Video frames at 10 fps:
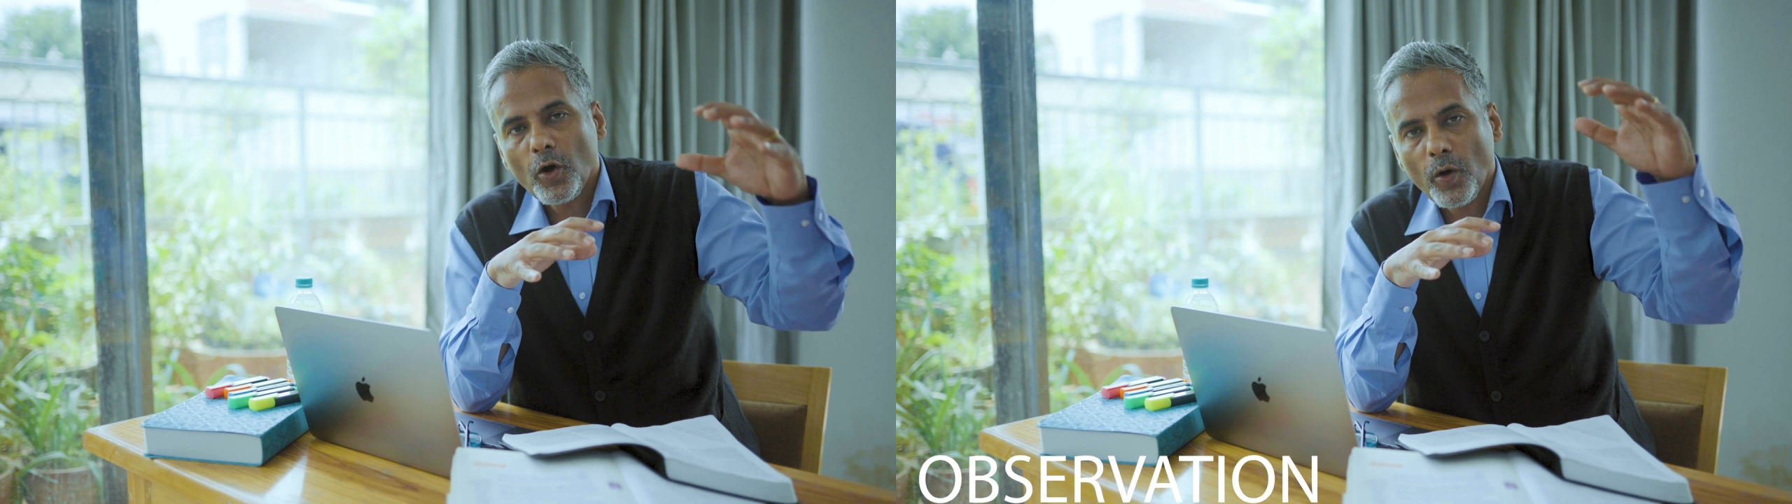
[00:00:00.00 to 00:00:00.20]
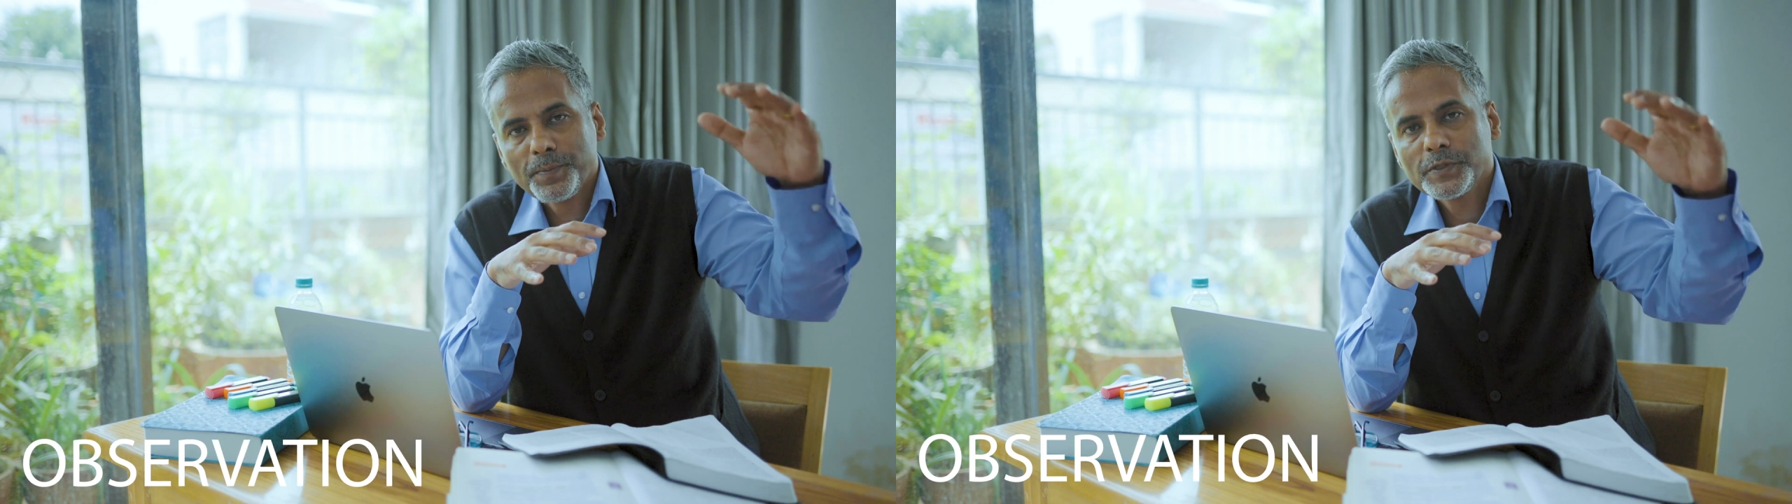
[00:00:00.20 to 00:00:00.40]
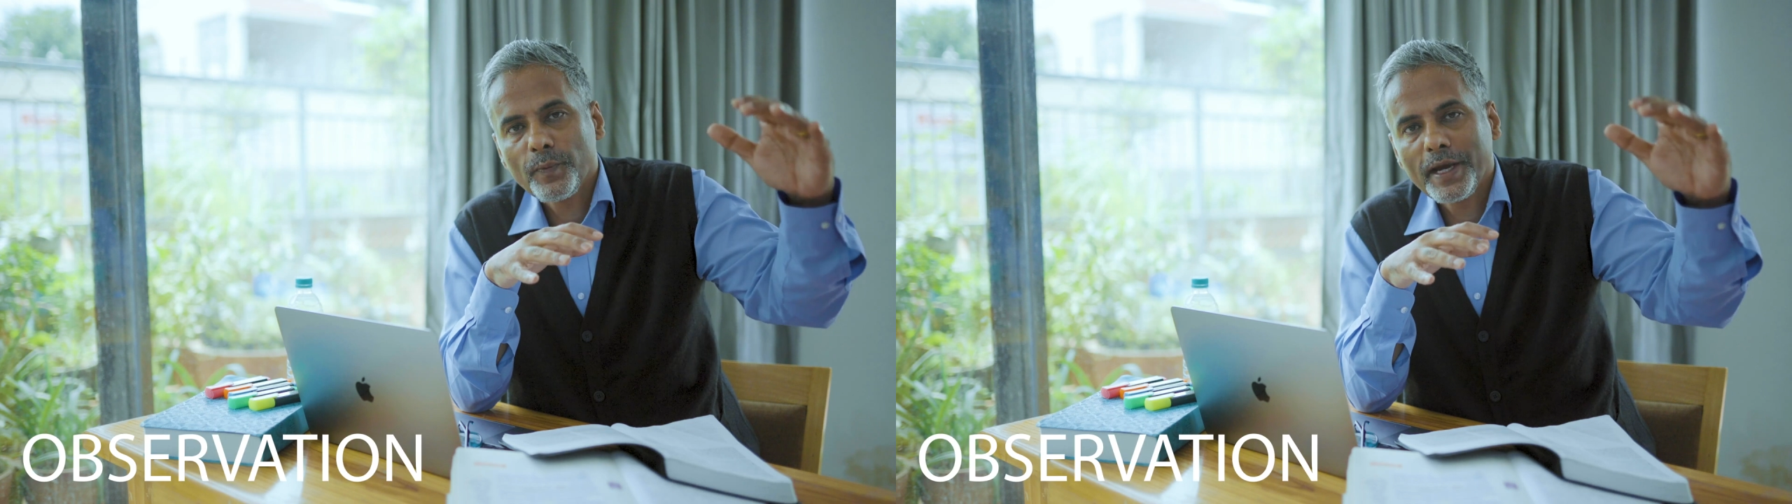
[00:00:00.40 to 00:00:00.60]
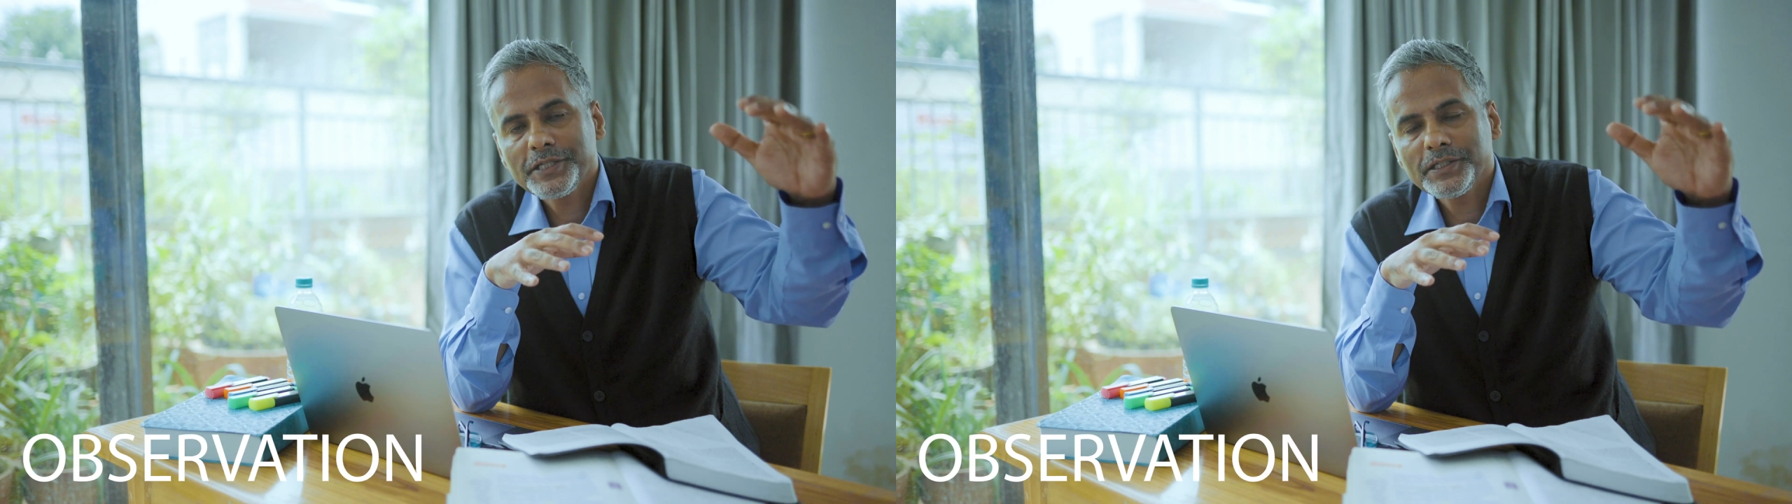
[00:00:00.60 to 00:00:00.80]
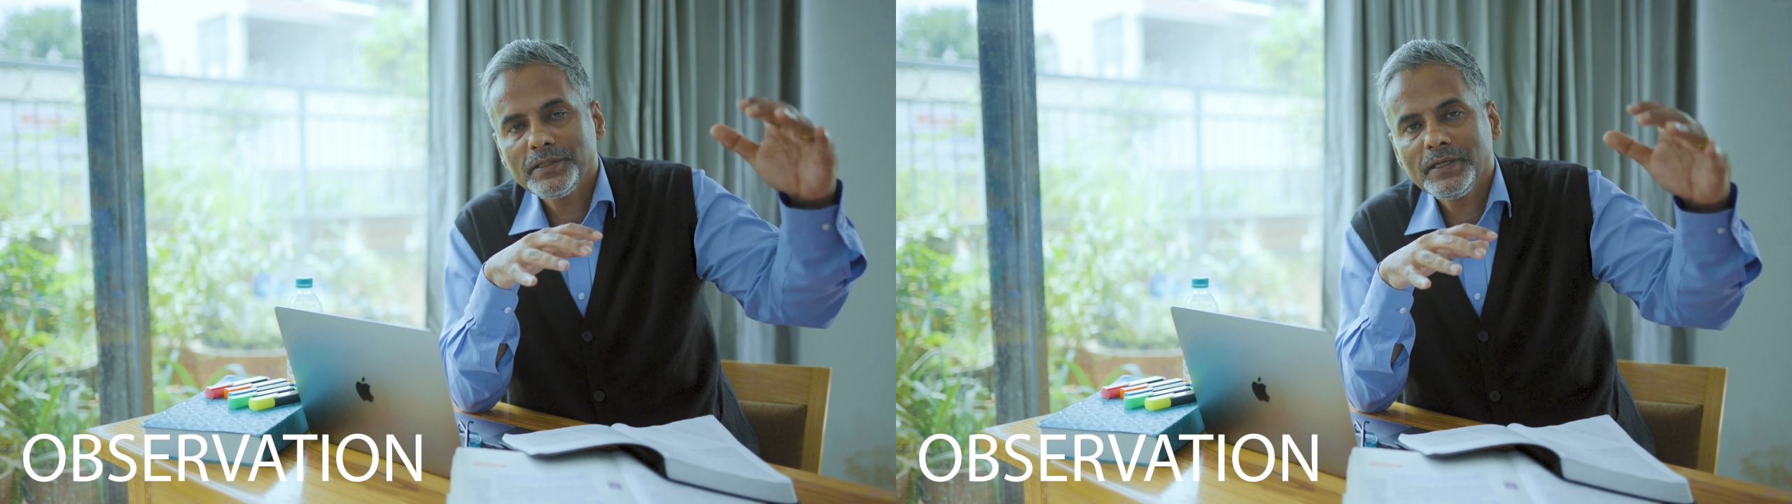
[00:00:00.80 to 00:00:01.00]

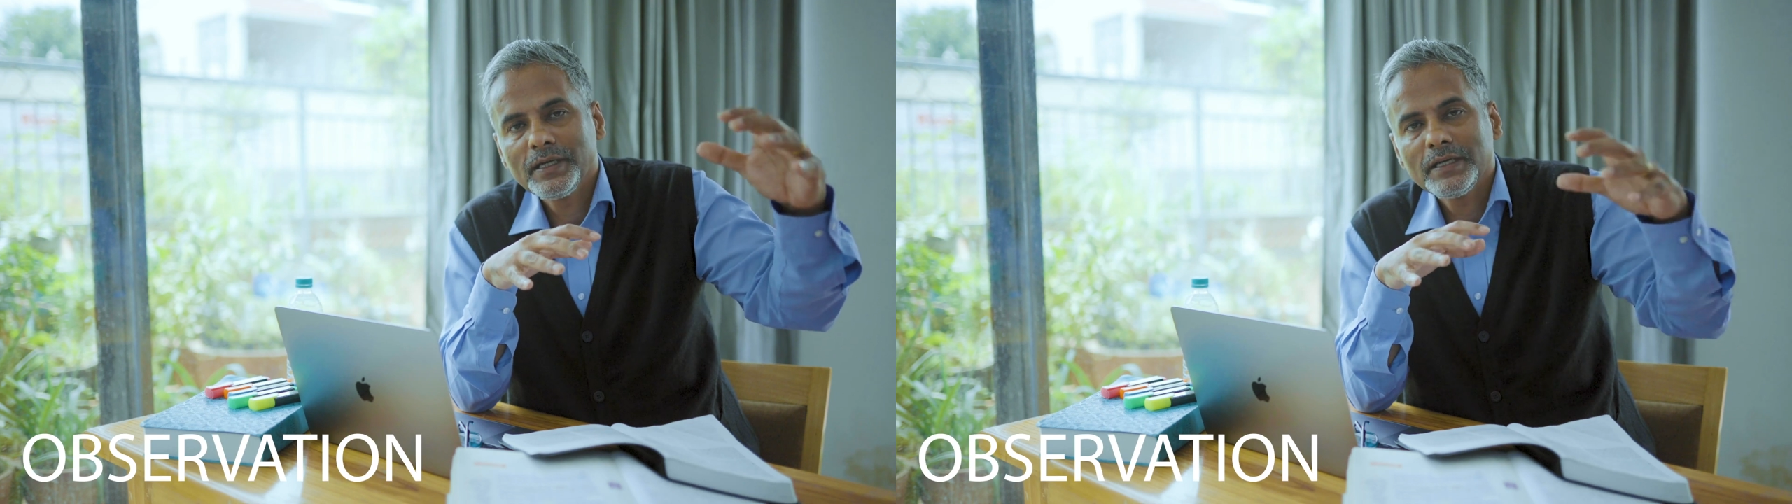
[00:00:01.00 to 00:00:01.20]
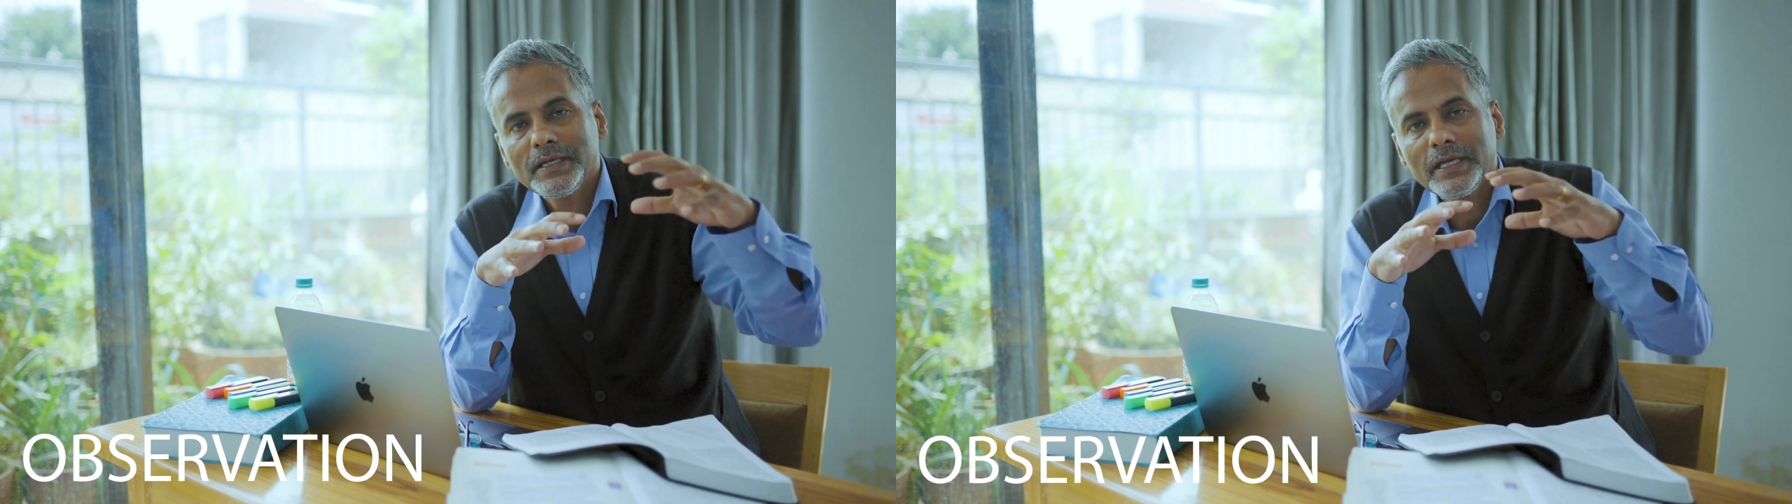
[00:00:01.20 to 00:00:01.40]
observation,